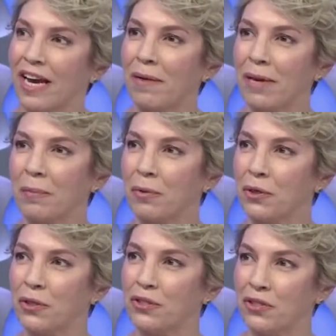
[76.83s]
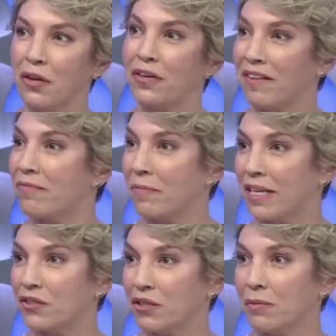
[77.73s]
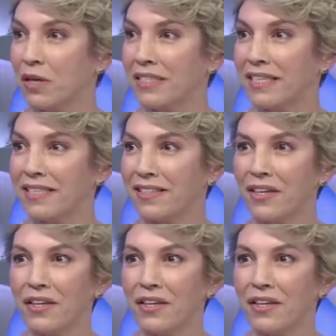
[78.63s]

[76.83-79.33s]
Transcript: are people who don't have mainstream ideas,